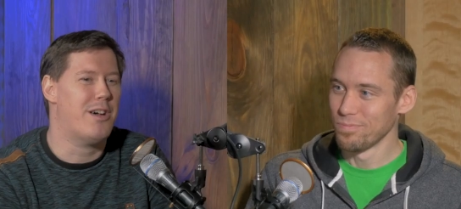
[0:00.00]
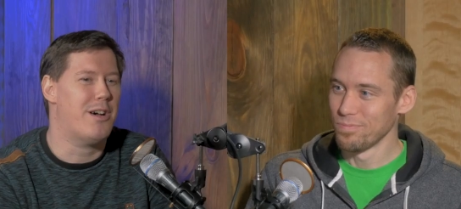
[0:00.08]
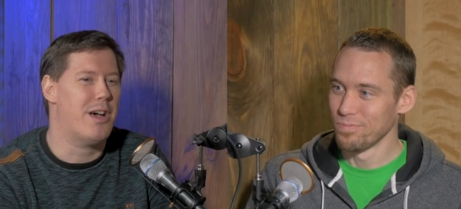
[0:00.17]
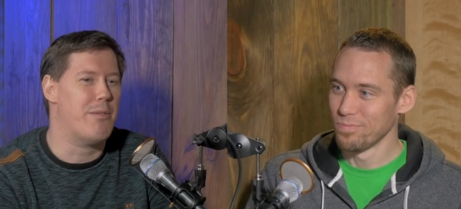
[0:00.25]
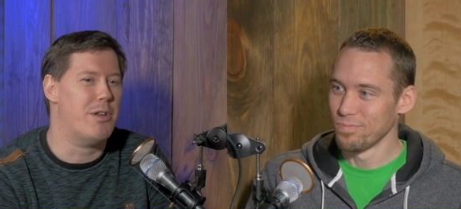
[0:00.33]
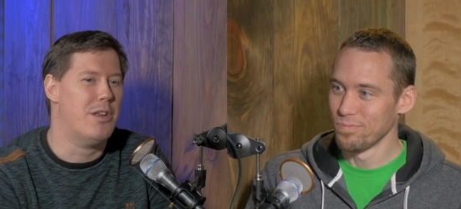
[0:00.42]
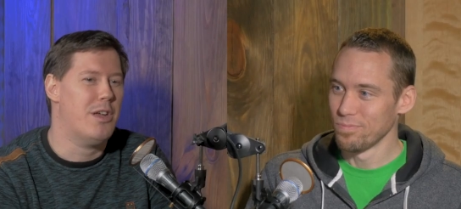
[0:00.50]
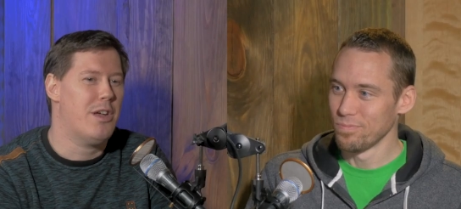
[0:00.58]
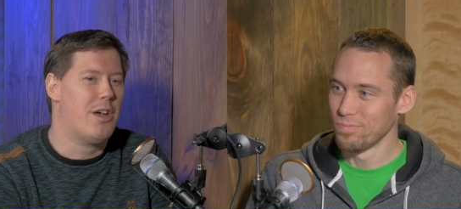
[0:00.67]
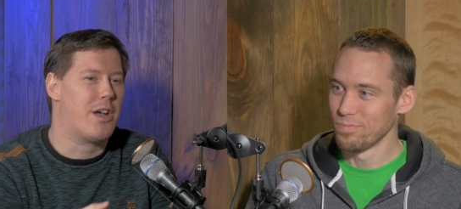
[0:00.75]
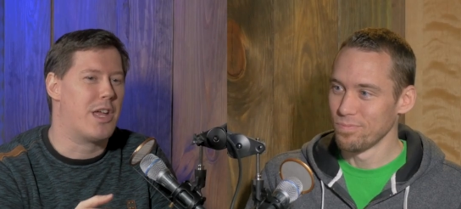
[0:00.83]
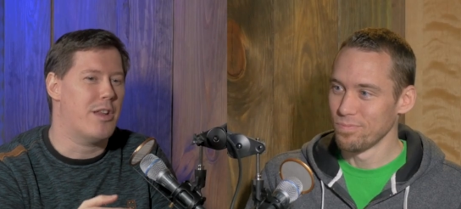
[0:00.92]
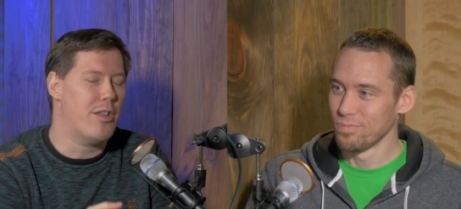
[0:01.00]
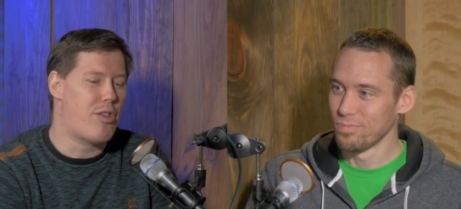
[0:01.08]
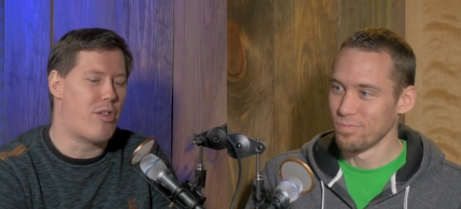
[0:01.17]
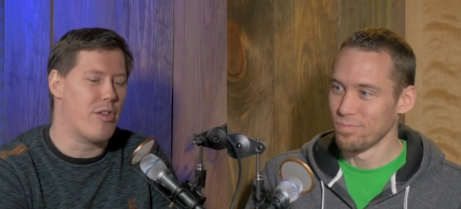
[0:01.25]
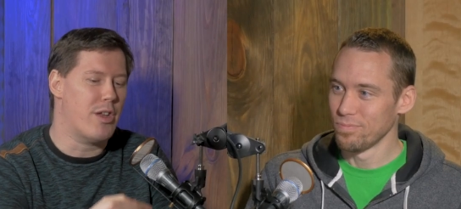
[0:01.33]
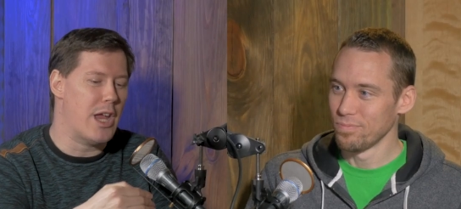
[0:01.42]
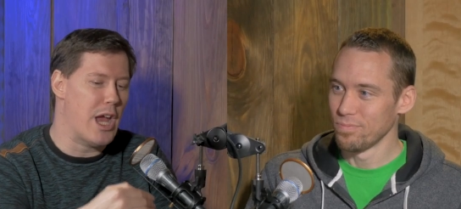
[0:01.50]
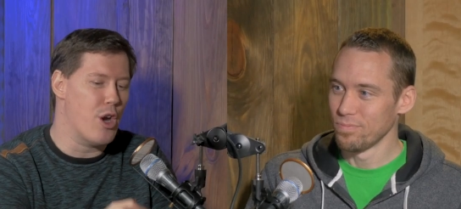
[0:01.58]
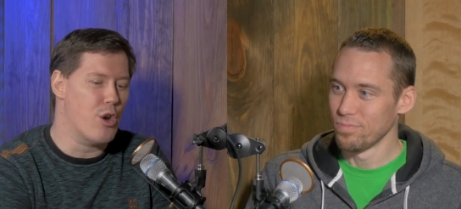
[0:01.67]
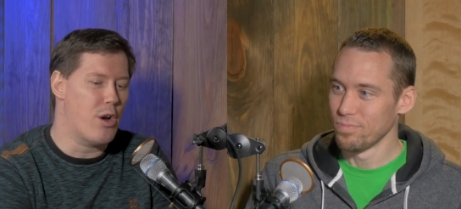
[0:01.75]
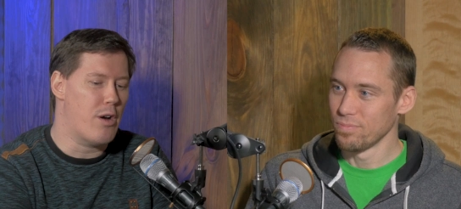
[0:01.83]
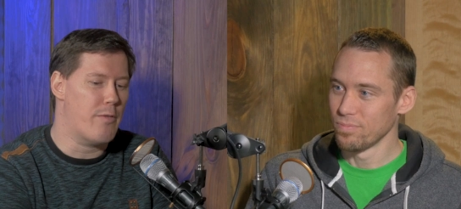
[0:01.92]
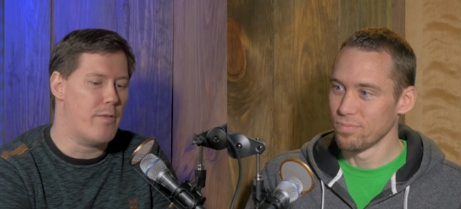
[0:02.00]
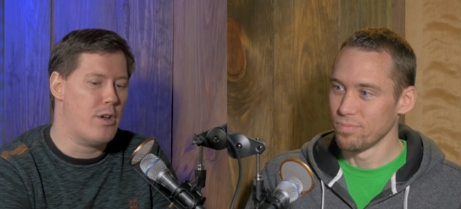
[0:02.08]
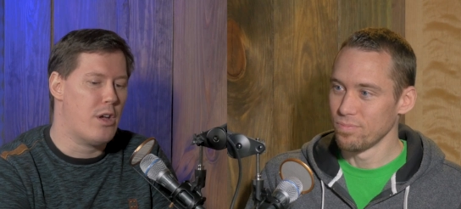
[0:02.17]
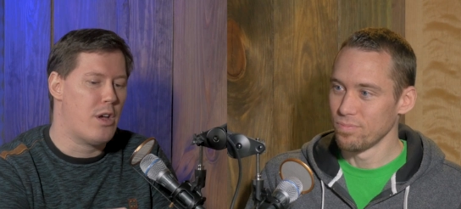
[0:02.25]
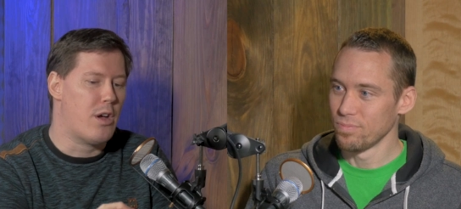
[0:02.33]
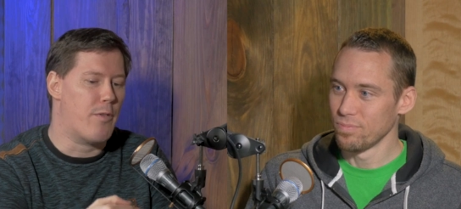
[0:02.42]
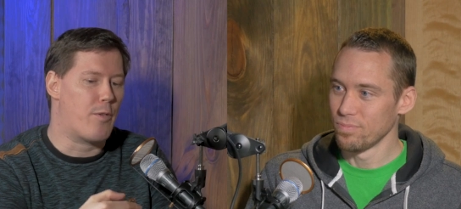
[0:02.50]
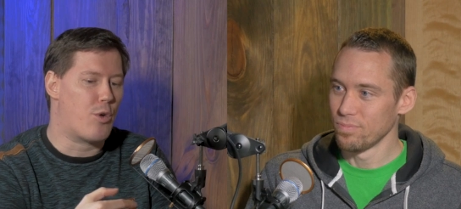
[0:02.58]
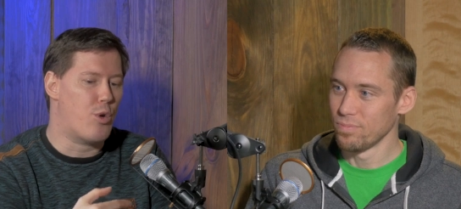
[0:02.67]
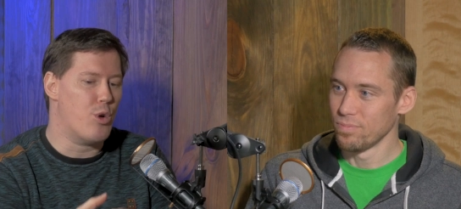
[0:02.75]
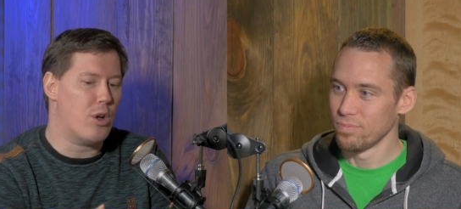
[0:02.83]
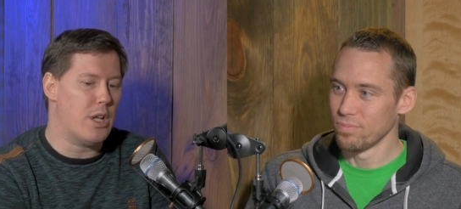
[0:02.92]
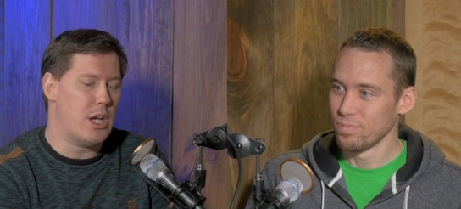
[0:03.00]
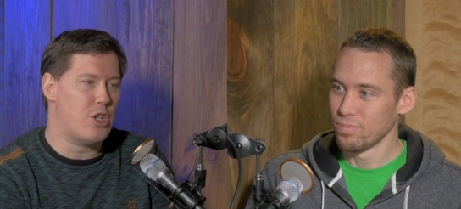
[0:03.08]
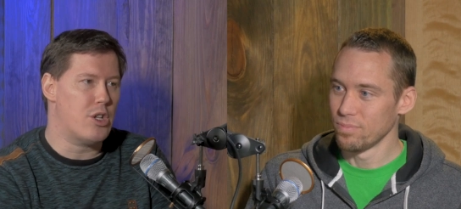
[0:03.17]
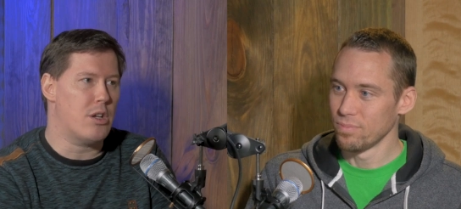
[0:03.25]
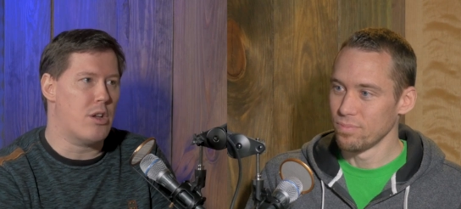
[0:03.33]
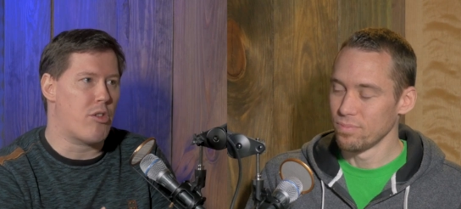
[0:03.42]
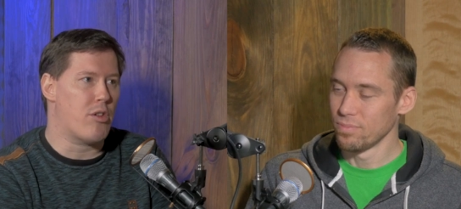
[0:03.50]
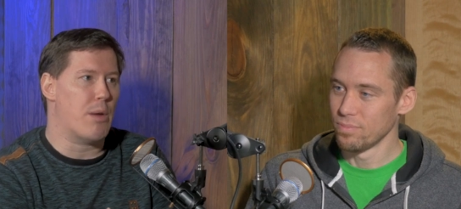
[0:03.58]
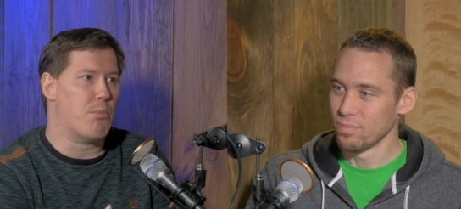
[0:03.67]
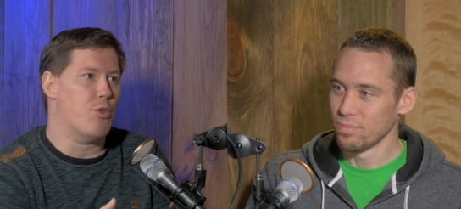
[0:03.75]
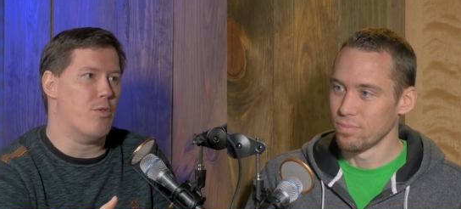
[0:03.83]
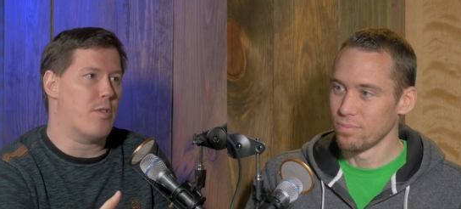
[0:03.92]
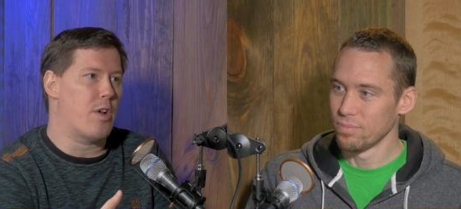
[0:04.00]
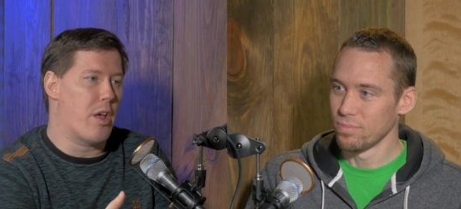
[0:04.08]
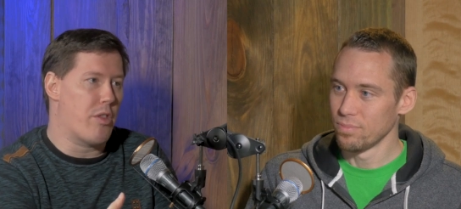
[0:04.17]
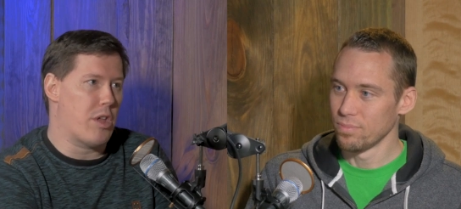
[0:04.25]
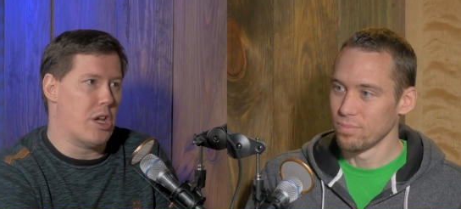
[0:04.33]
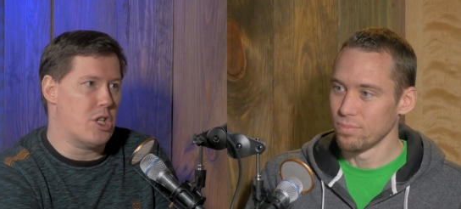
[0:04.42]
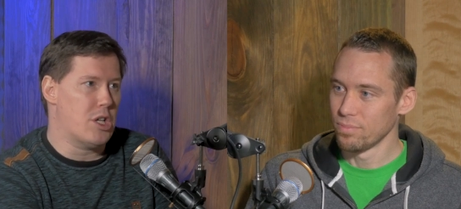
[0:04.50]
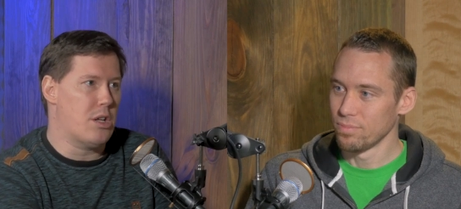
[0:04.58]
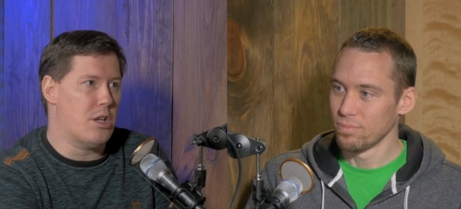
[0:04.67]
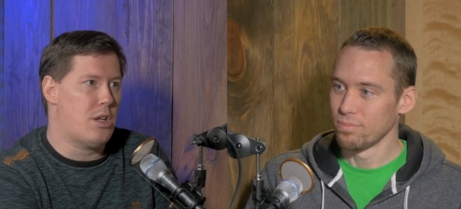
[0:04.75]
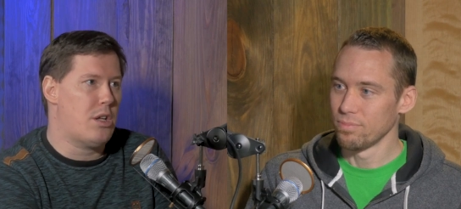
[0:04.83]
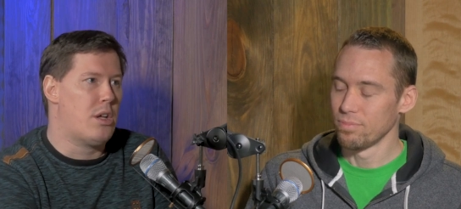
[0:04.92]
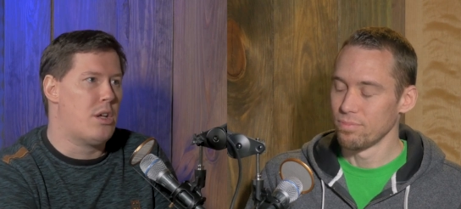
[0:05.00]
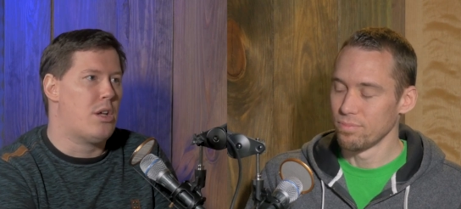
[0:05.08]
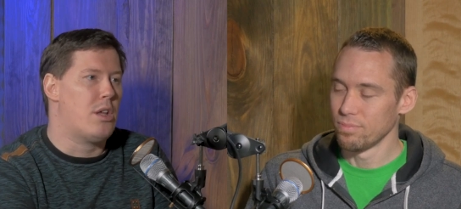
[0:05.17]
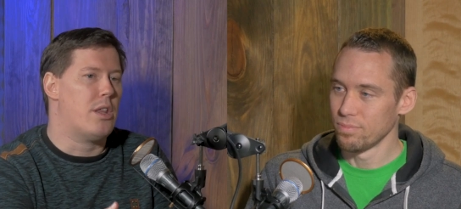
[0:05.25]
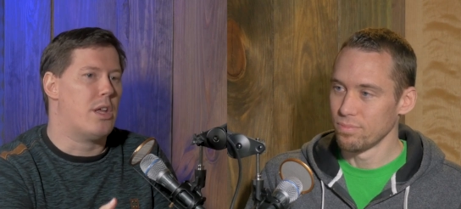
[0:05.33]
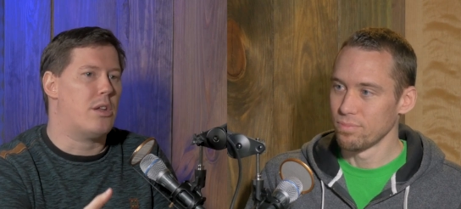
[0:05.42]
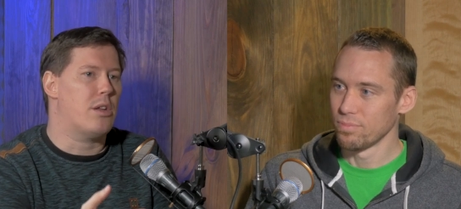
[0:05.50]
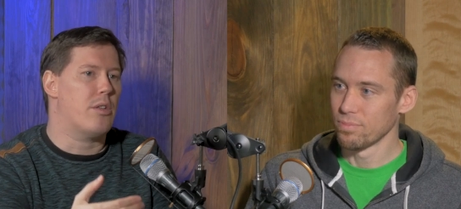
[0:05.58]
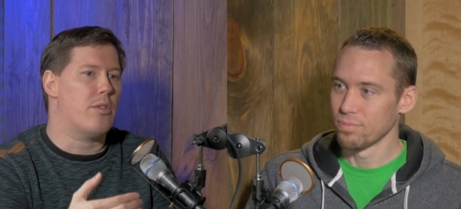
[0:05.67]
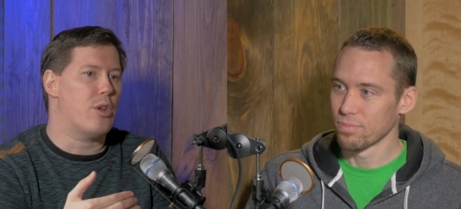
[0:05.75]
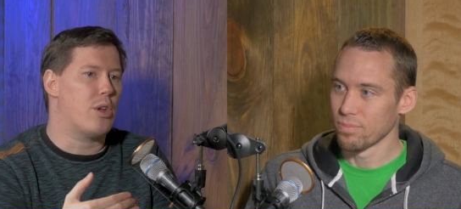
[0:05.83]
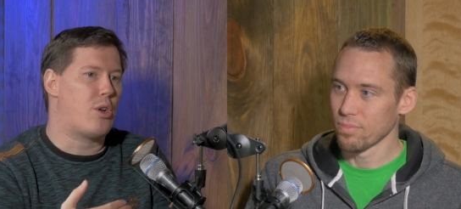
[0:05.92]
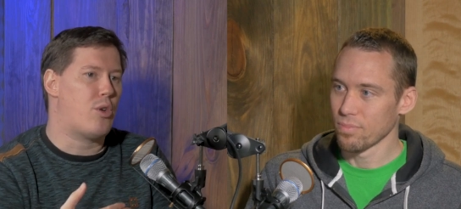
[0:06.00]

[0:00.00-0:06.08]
Speaker 1: uh, I mean, again, this is an error of of correlation does not prove causation. That uh, there